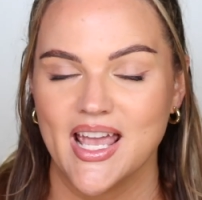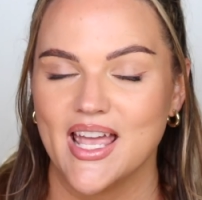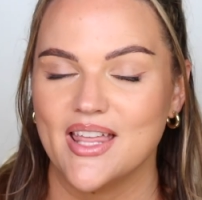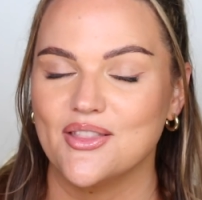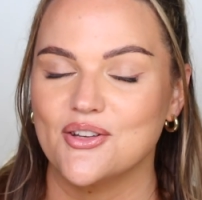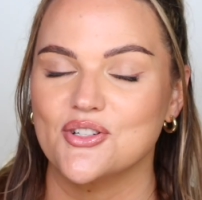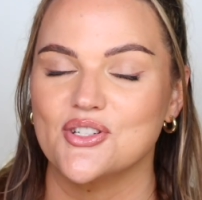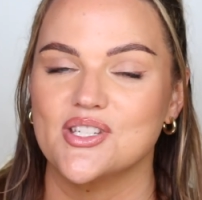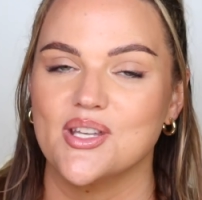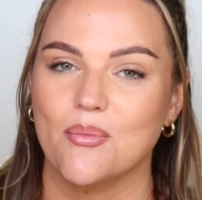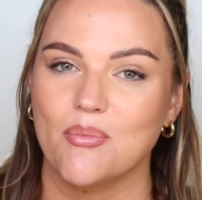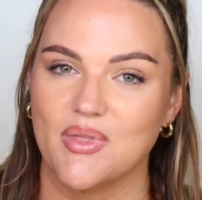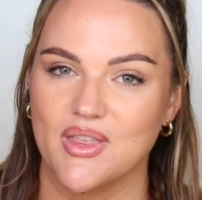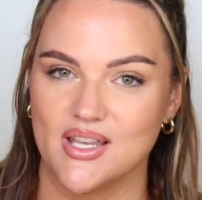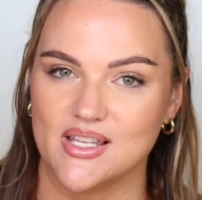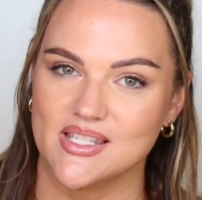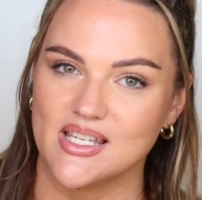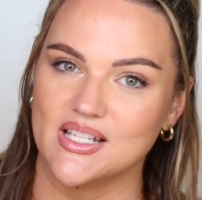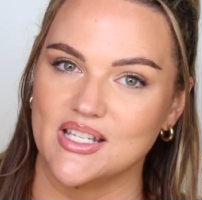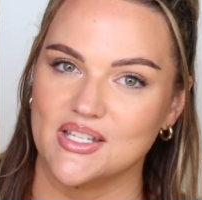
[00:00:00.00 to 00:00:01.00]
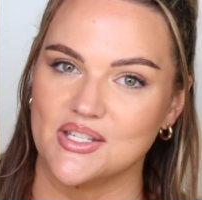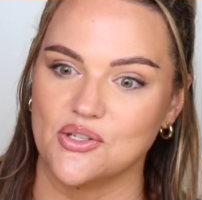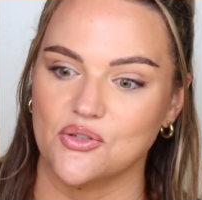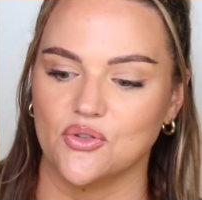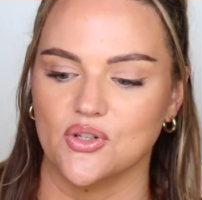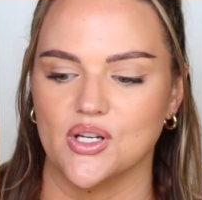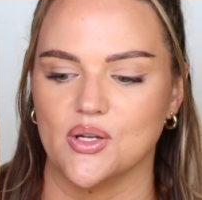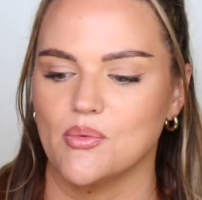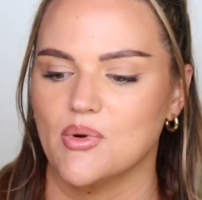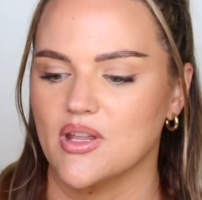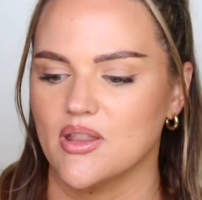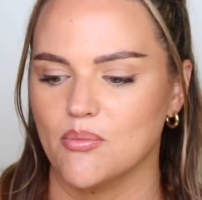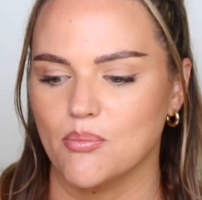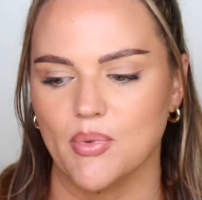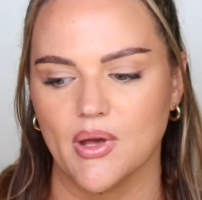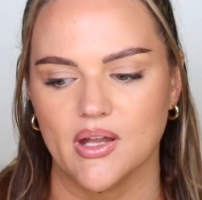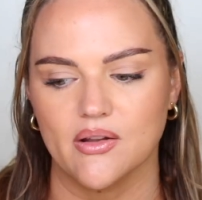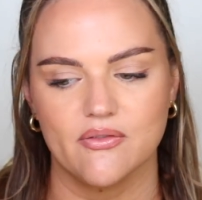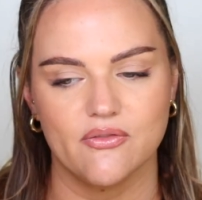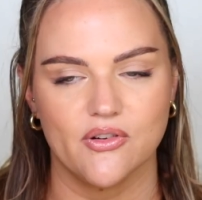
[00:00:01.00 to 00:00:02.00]
And there's some things I disagree with,
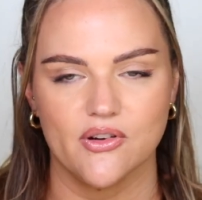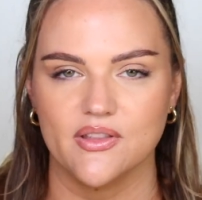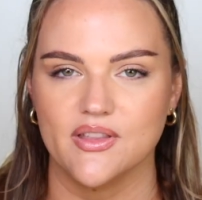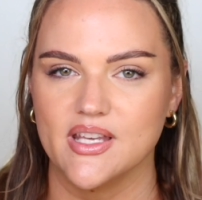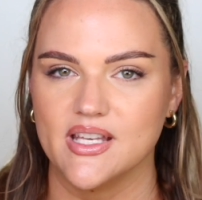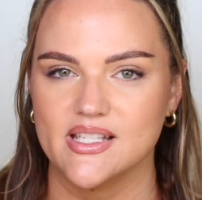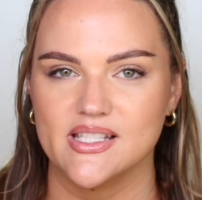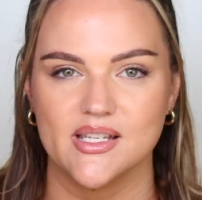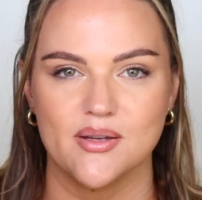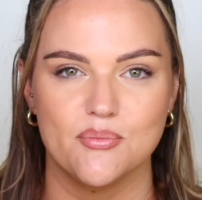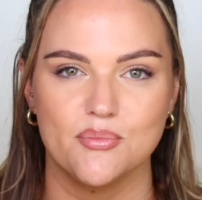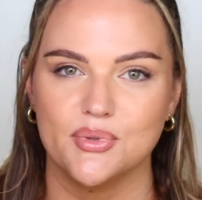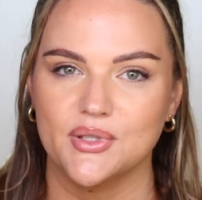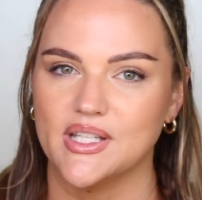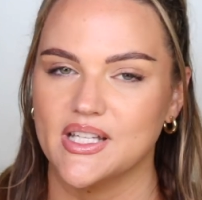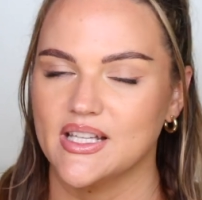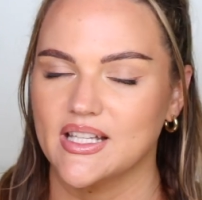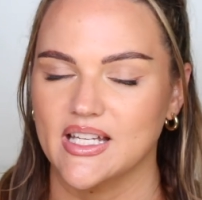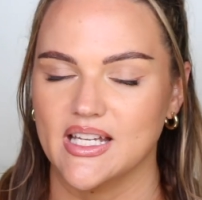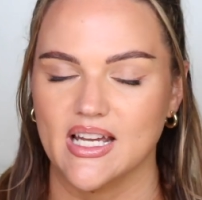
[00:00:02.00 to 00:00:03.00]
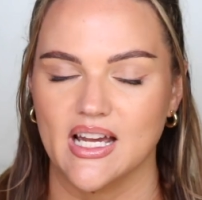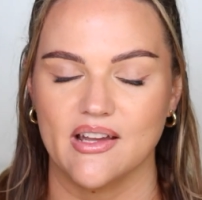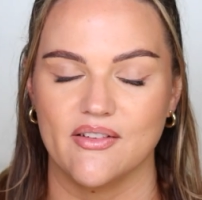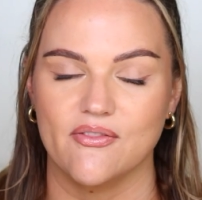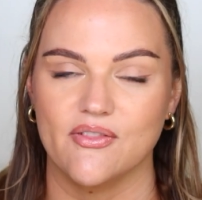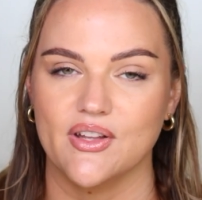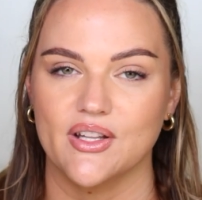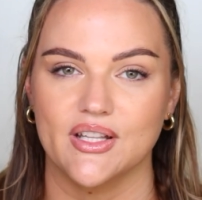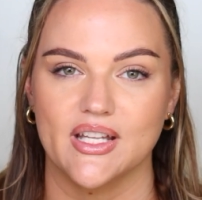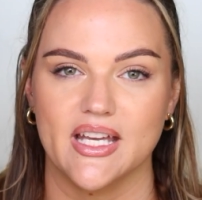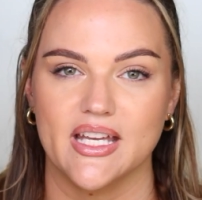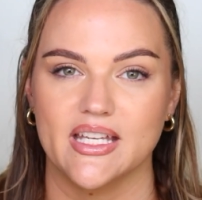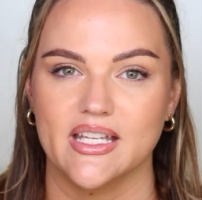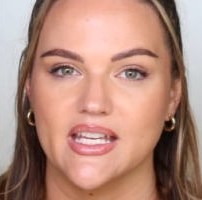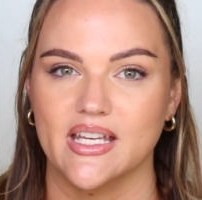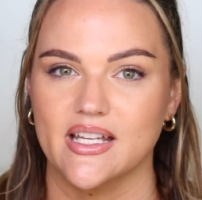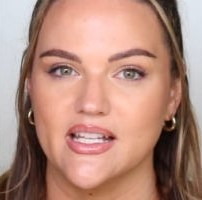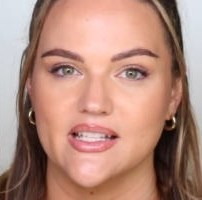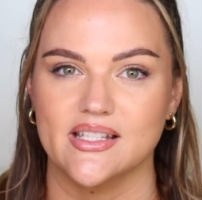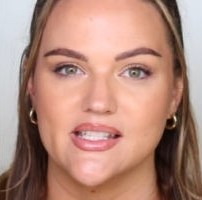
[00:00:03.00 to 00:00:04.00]
but for this completely, I feel
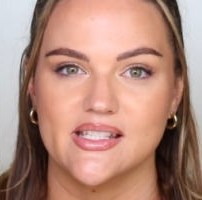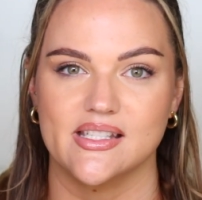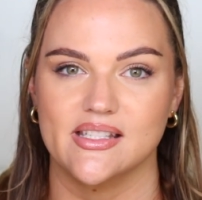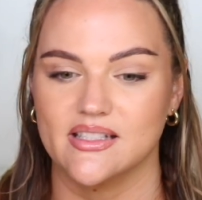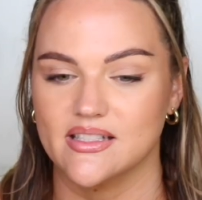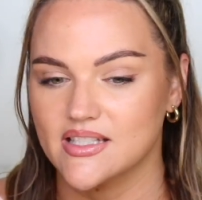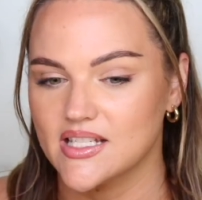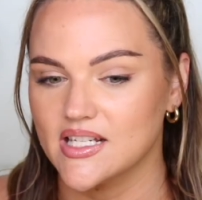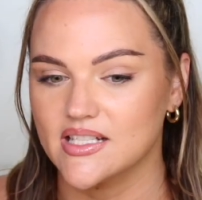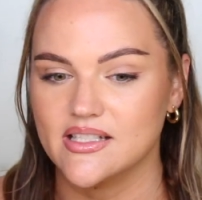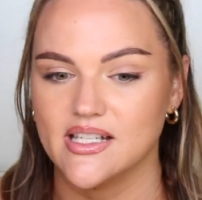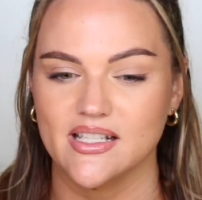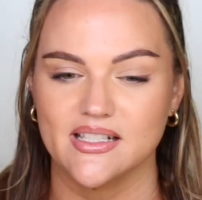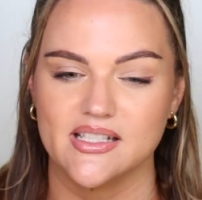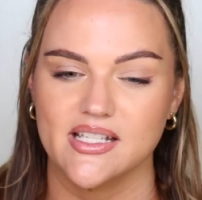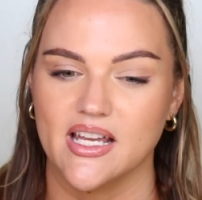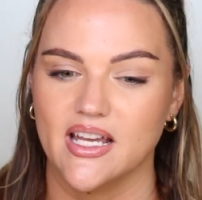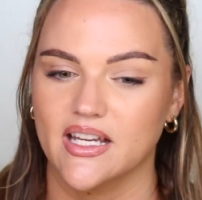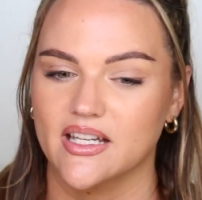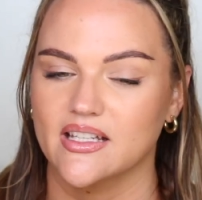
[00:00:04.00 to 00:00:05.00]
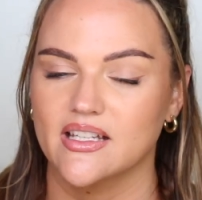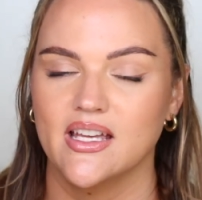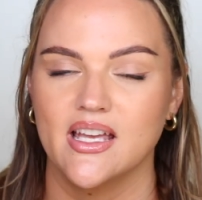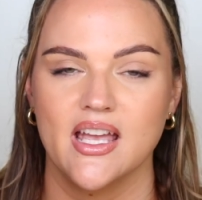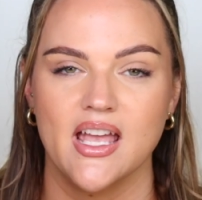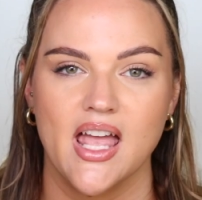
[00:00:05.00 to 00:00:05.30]
like it's tick, tick, tick.